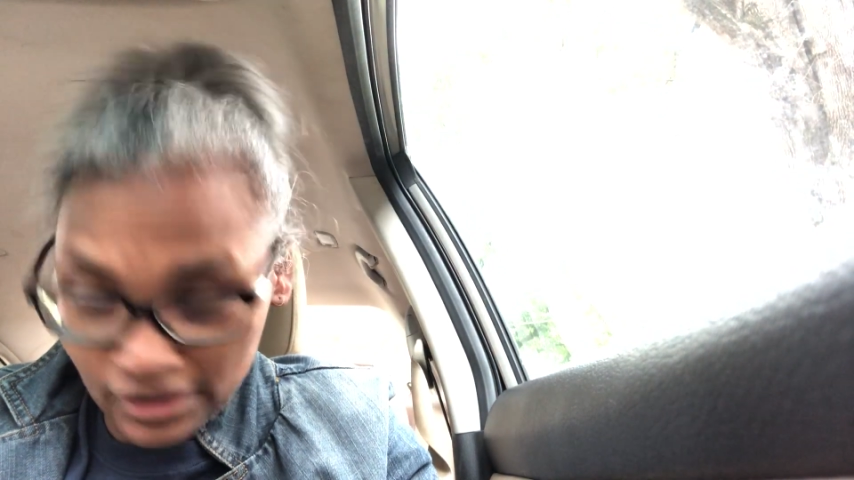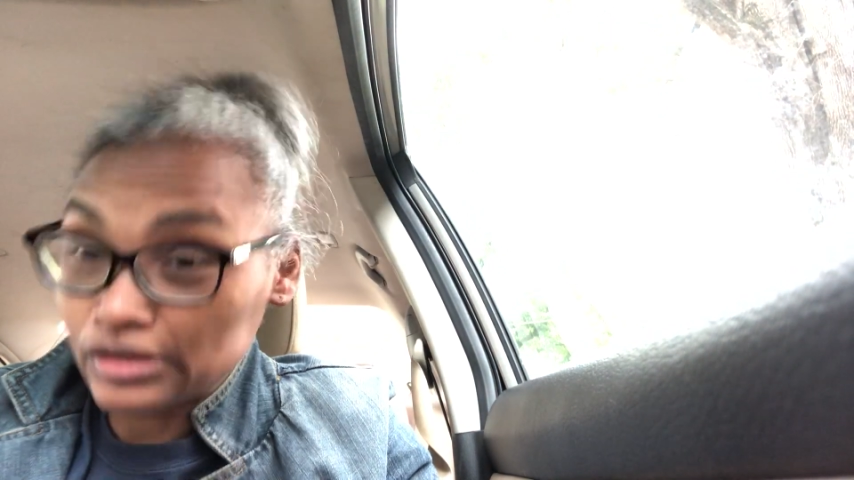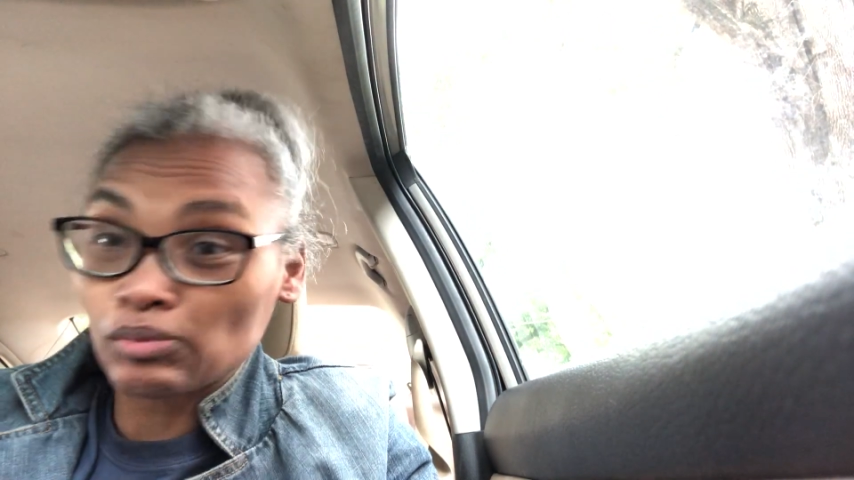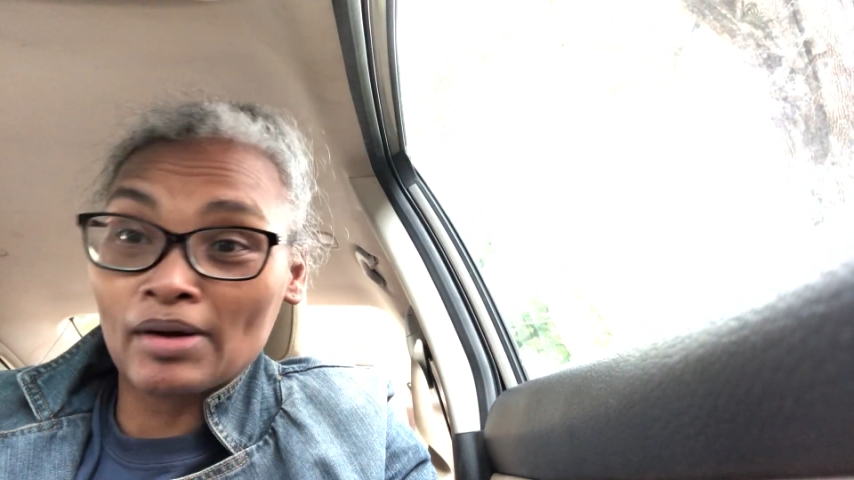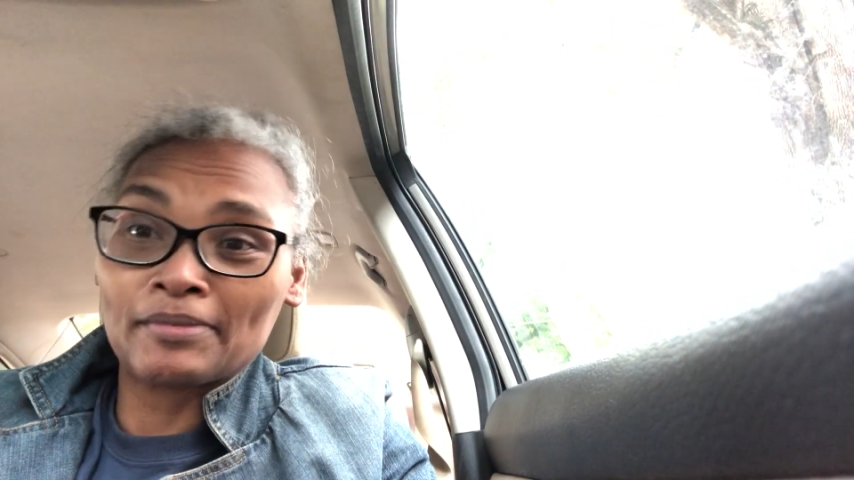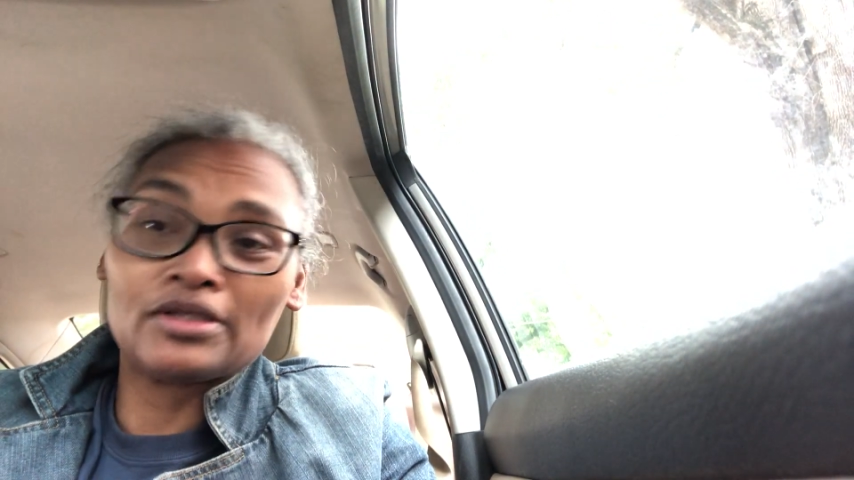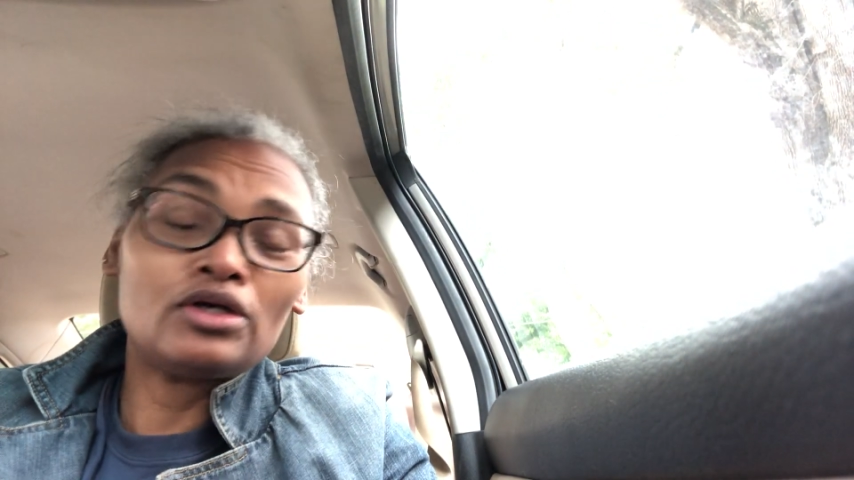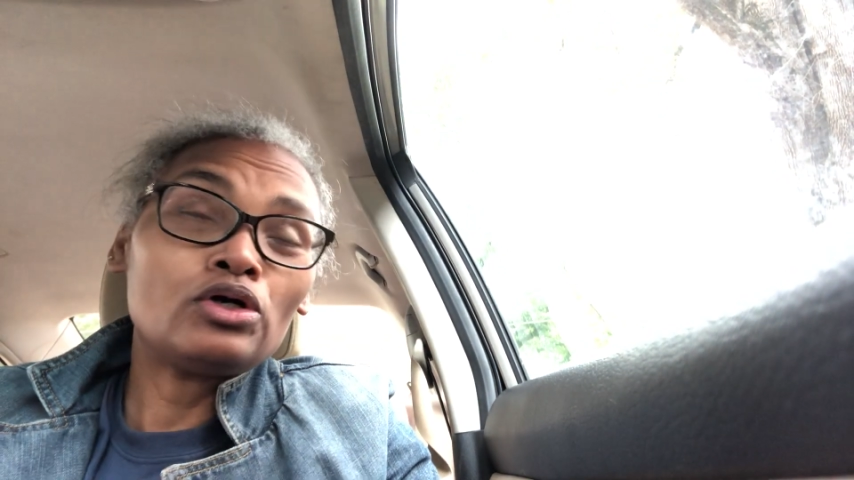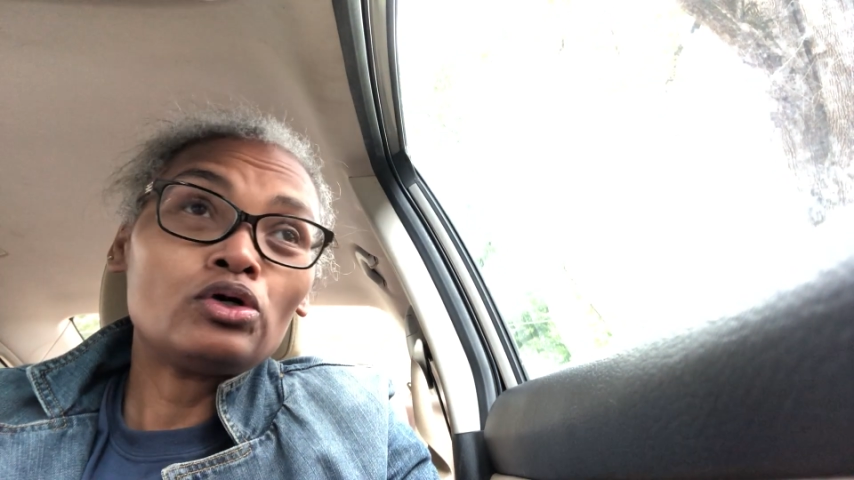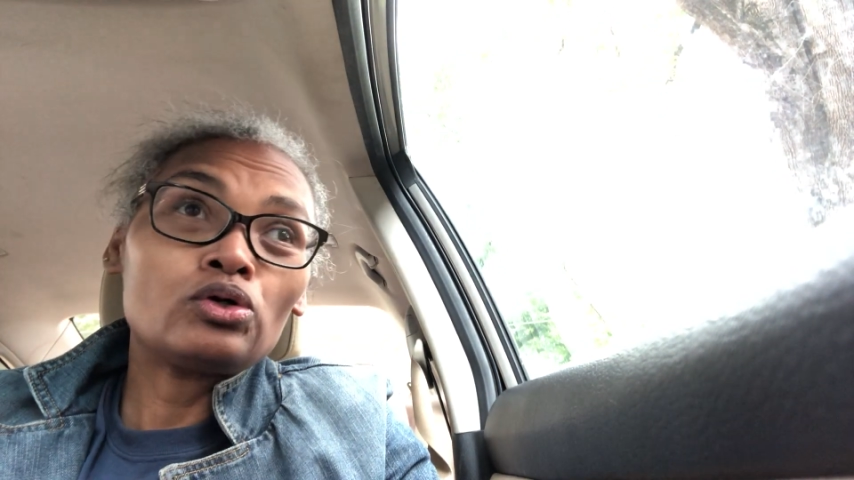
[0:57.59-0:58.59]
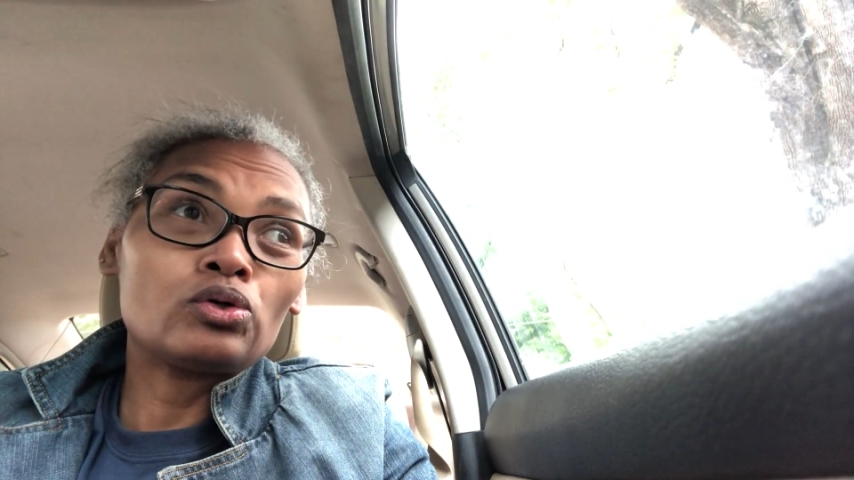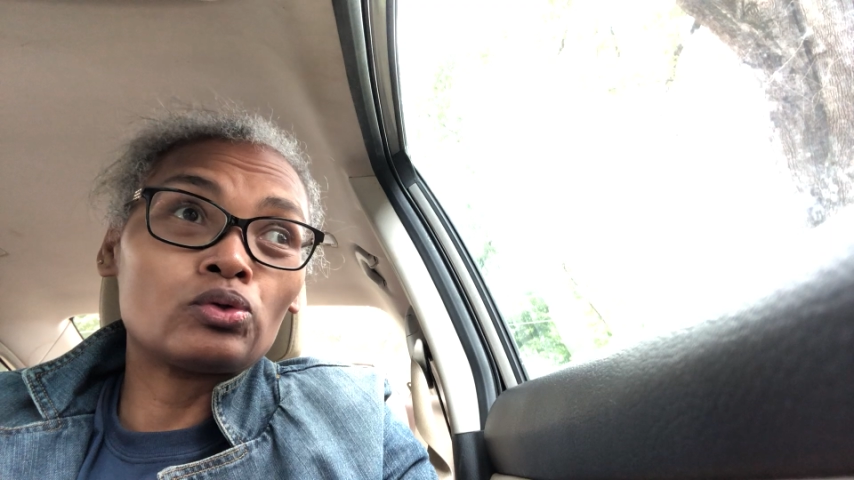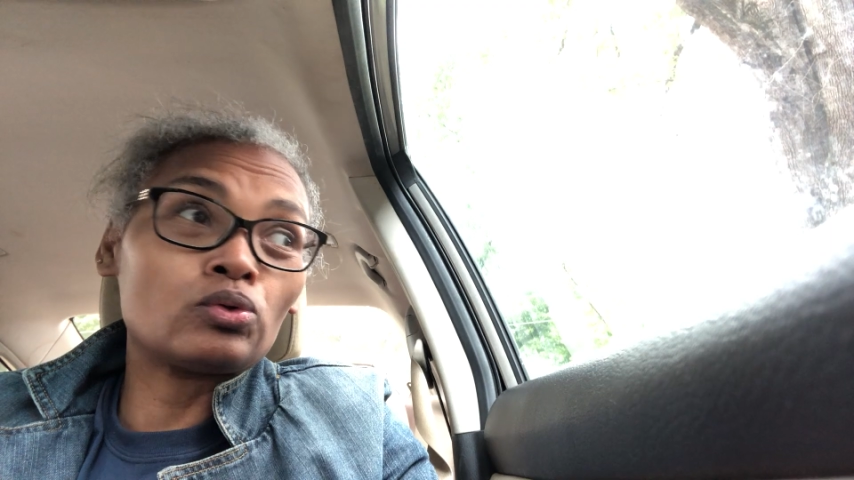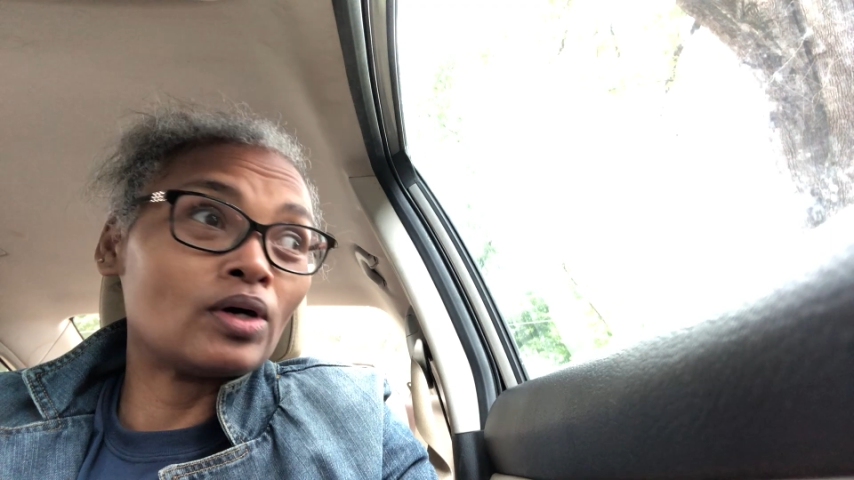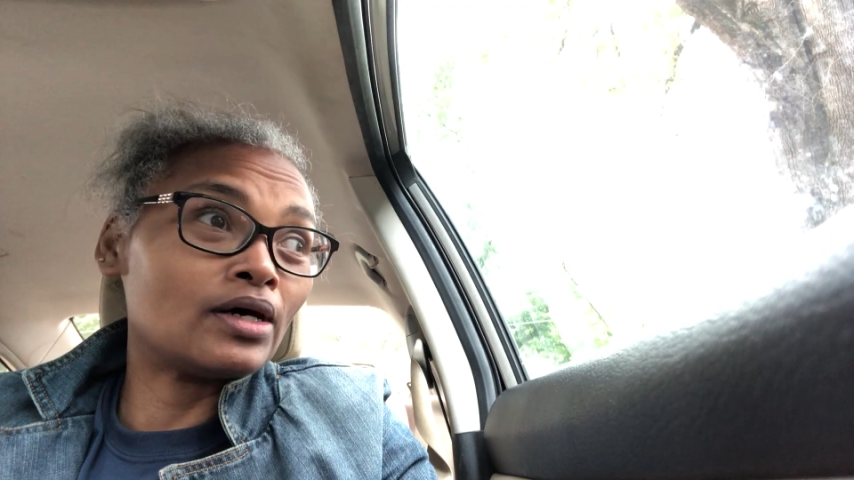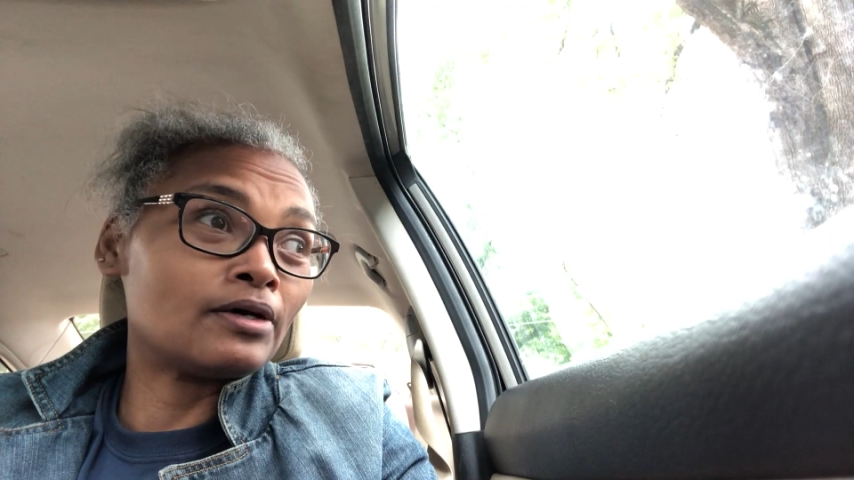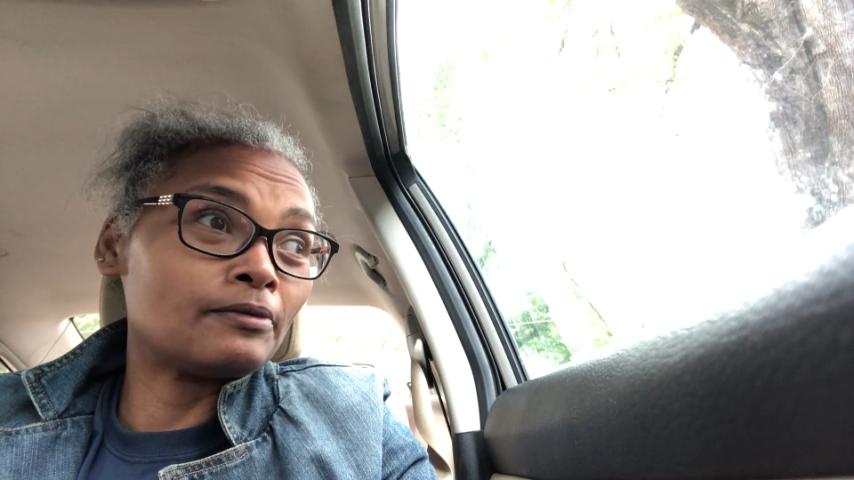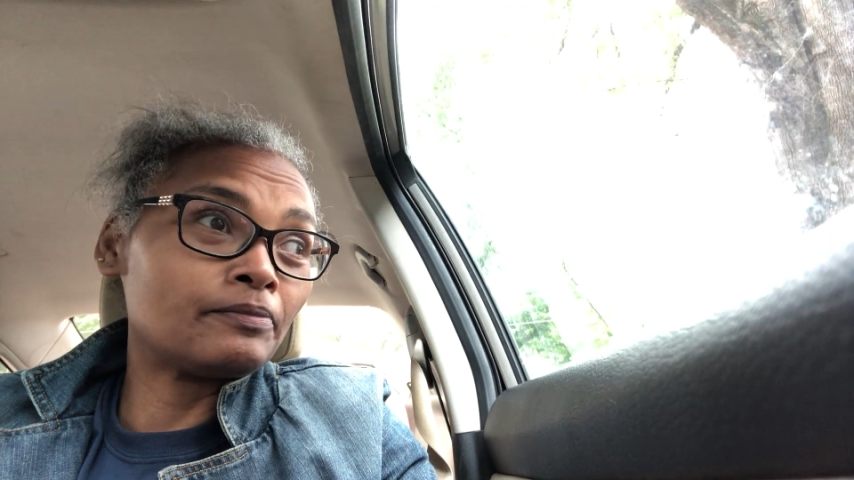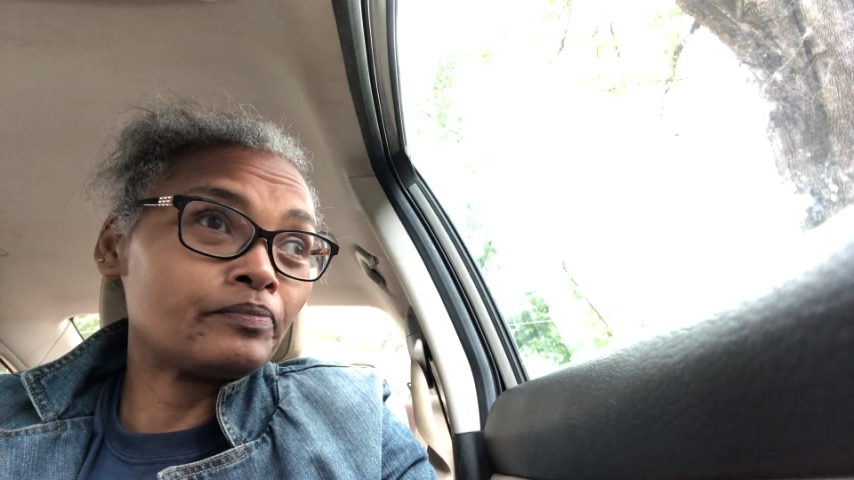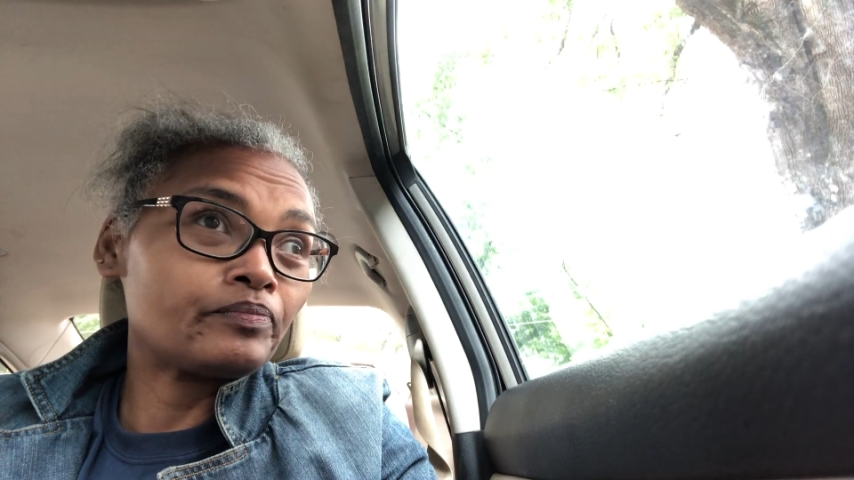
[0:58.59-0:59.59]
this woman who,
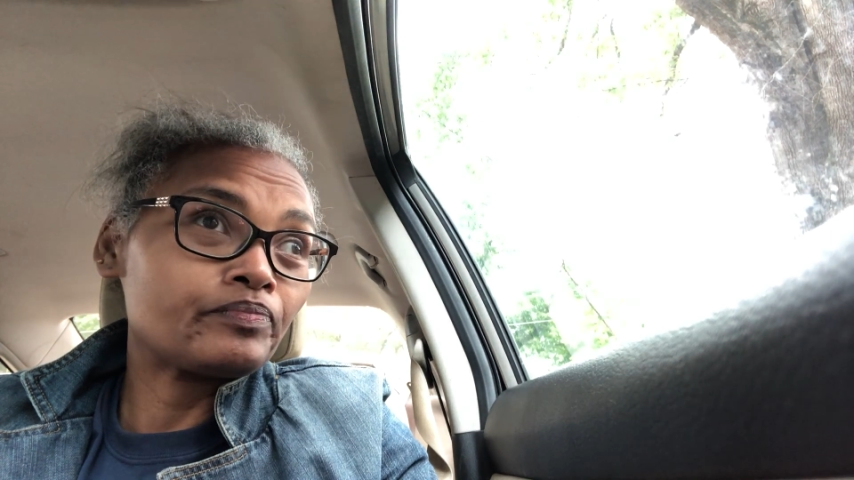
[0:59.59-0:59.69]
um,